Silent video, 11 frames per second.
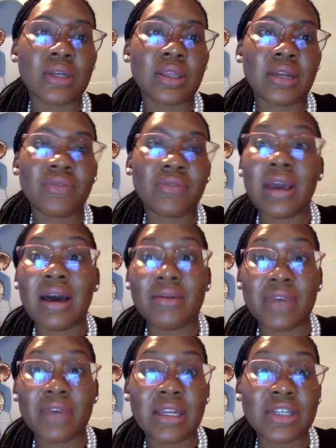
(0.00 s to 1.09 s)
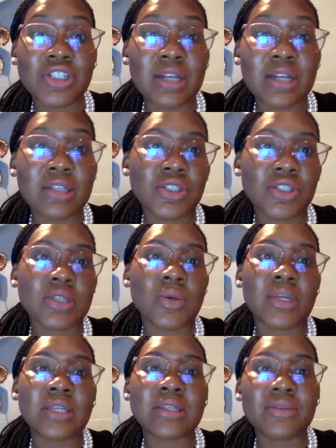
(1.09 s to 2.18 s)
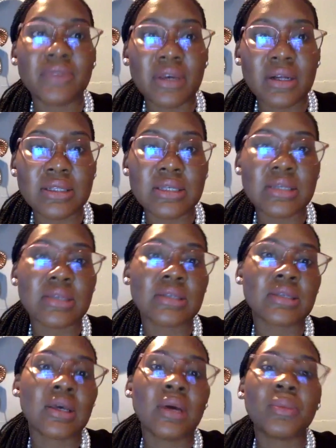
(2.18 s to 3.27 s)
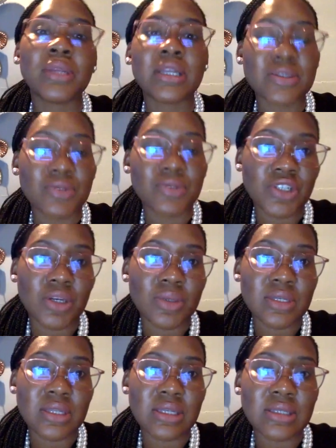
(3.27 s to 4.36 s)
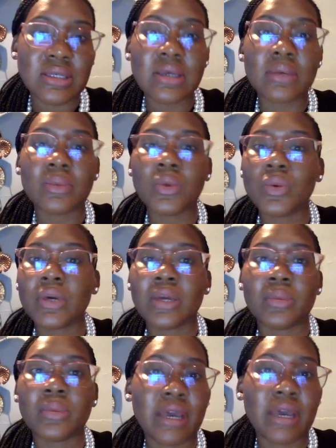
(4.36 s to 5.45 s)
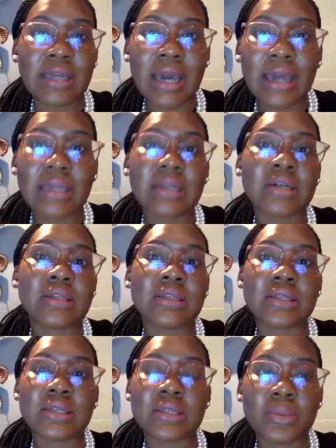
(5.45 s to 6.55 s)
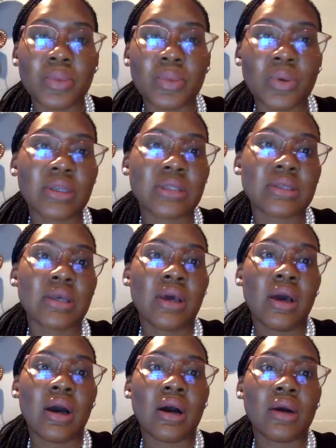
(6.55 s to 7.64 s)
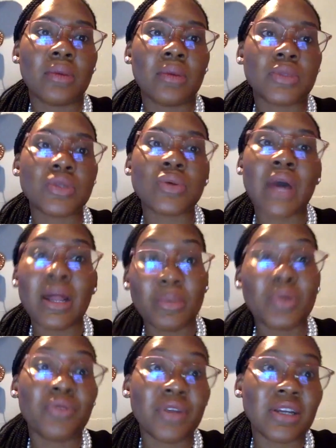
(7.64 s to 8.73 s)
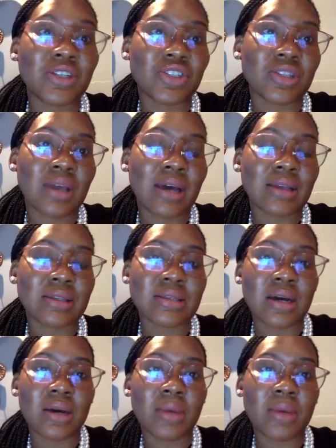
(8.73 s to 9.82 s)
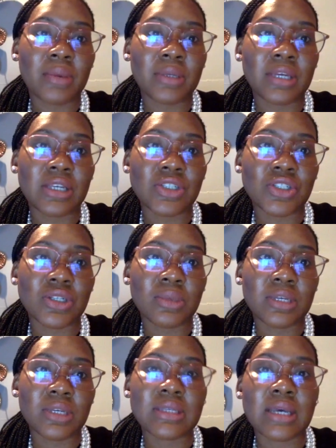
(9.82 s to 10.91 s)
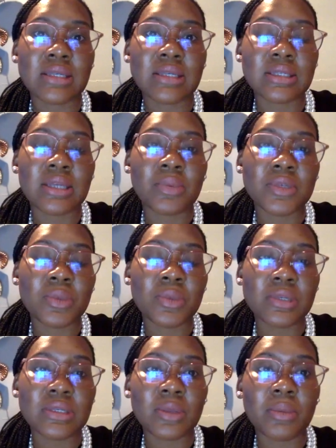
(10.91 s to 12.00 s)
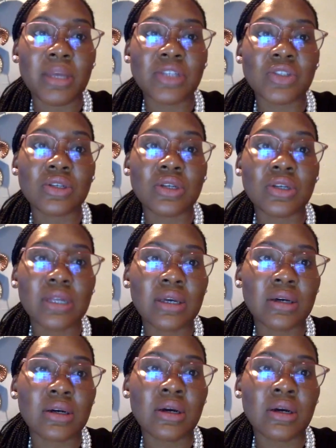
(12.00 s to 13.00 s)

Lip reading: that if they're having any challenges or any difficulties, please reach out to the team who can provide guidance and support to help you finish that application. Because as Deputy Principal mentioned earlier,